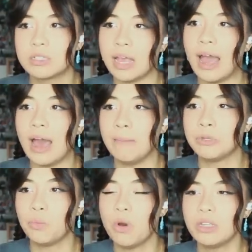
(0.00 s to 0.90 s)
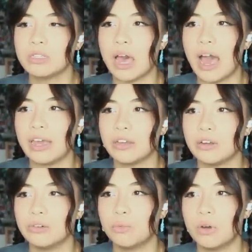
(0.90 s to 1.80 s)
stabbed, one's
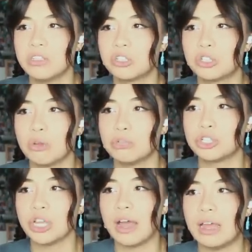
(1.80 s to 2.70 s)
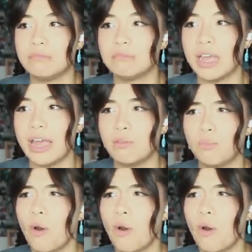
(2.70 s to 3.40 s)
ironed, one's sewn shut, and